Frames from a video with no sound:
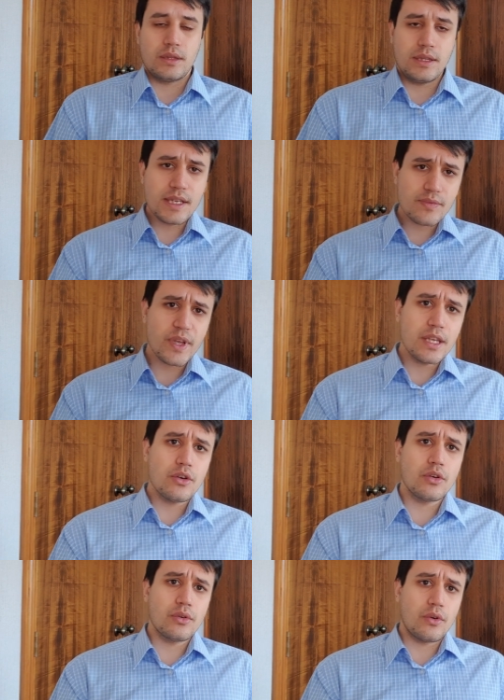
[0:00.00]
This
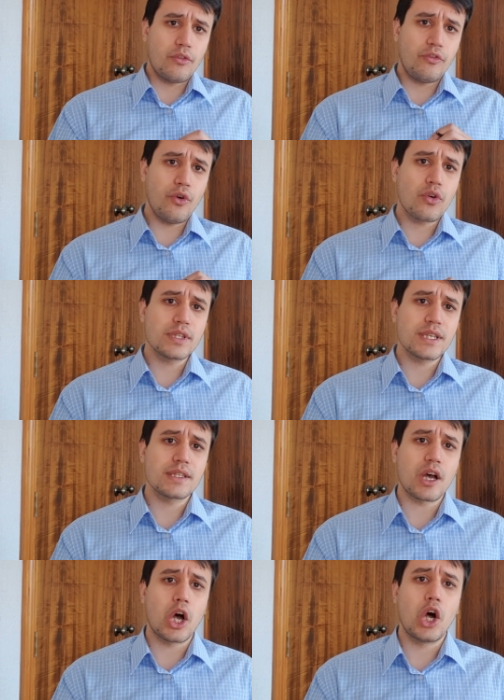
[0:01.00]
video
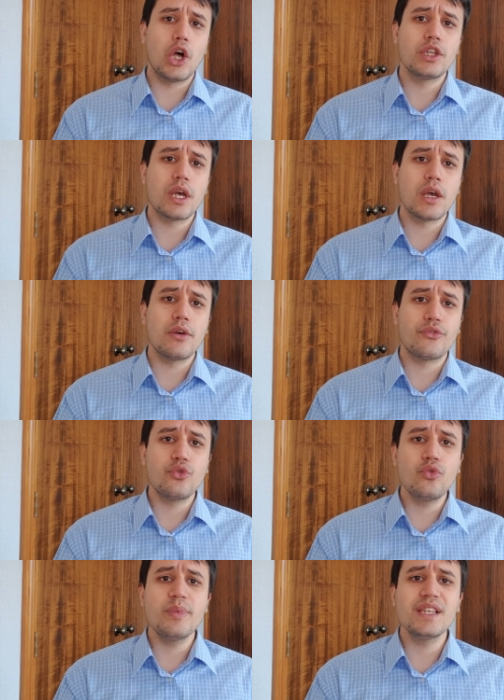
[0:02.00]
focuses on
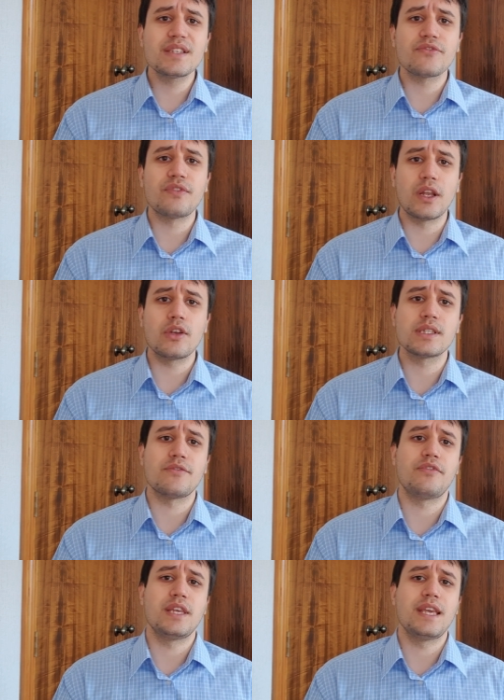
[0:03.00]
Rumi's
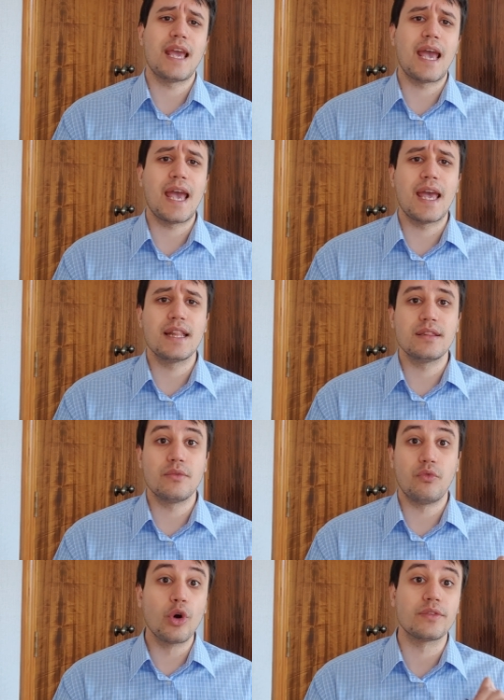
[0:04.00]
philosophy and
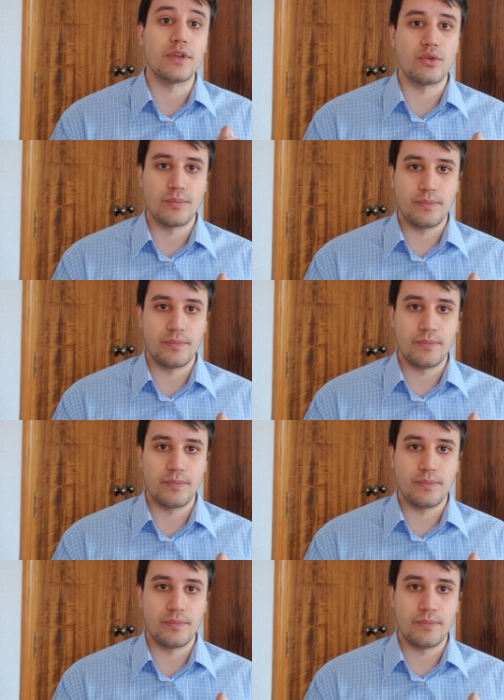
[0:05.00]
worldview,